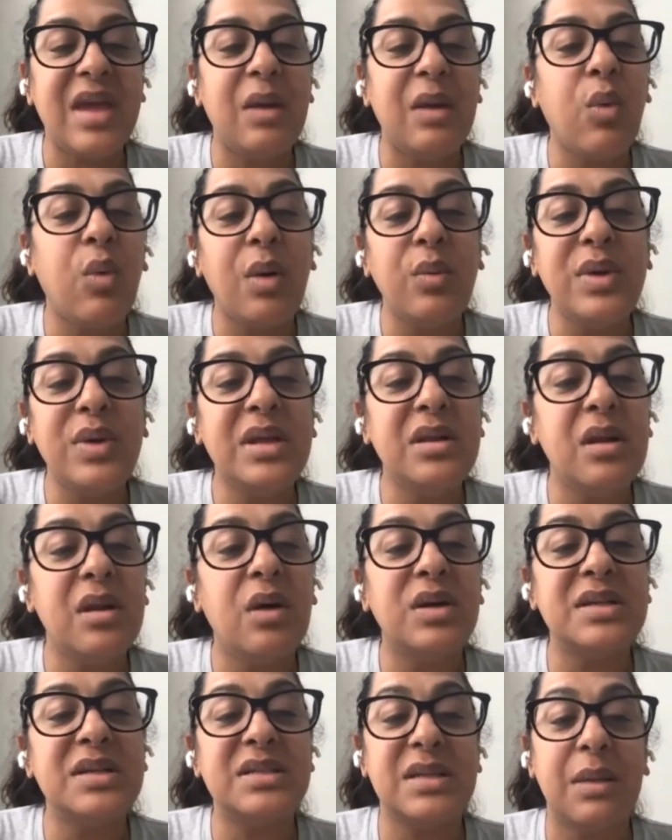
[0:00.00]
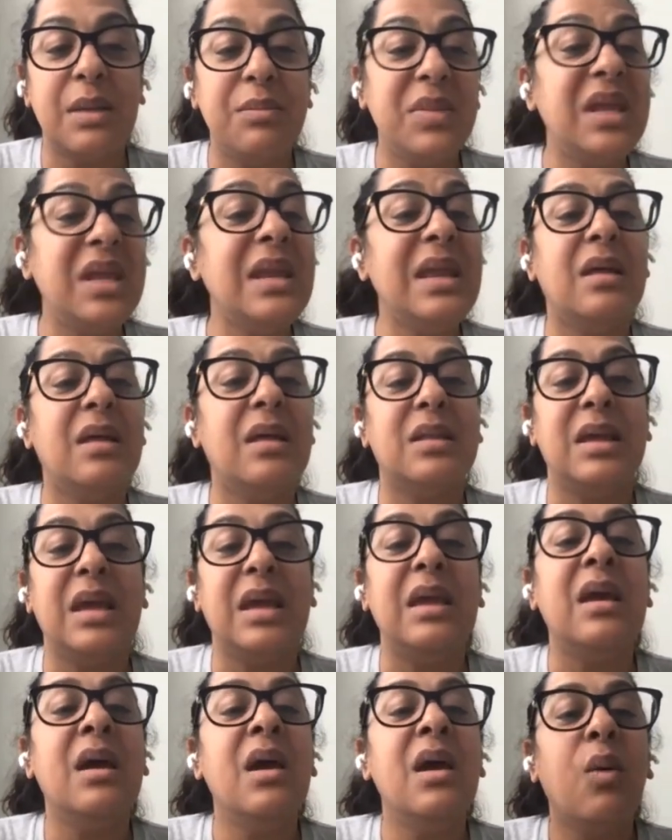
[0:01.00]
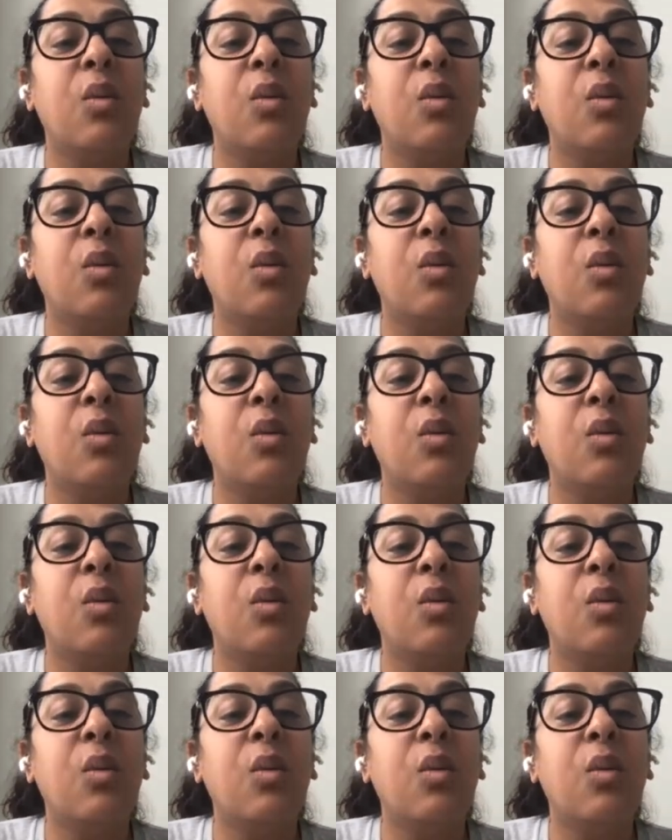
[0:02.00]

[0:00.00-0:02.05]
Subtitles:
And what we noticed immediately